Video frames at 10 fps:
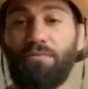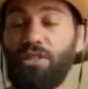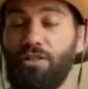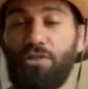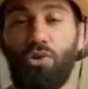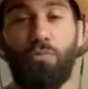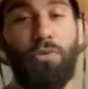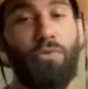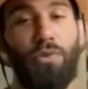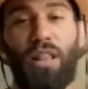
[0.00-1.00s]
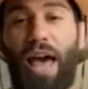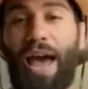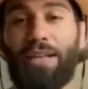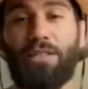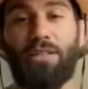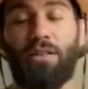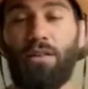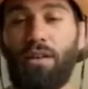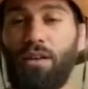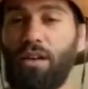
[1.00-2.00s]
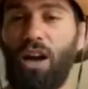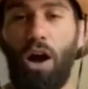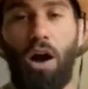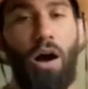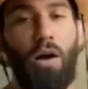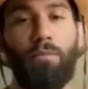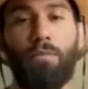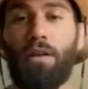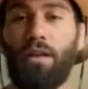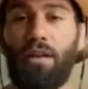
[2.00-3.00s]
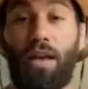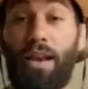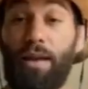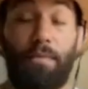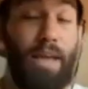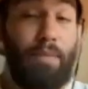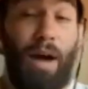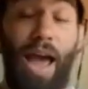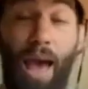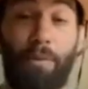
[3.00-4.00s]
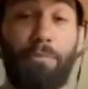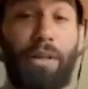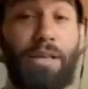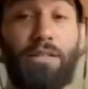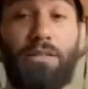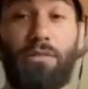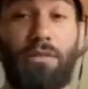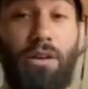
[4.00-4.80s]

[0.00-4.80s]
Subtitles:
Just super relaxed, calm, and in my happy place.